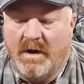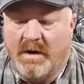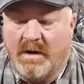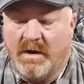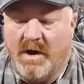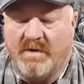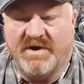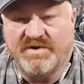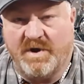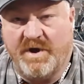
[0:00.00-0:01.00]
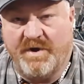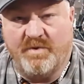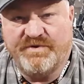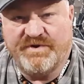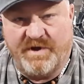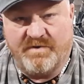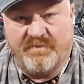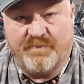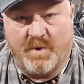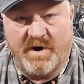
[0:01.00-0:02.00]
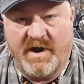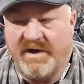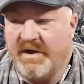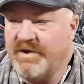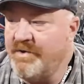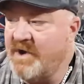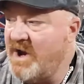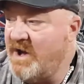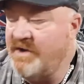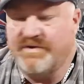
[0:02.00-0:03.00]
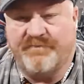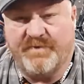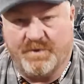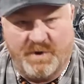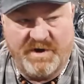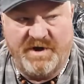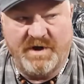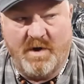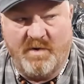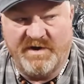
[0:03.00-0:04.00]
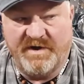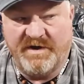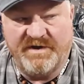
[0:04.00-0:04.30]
there's a little secret for any of you guys if you're looking to go into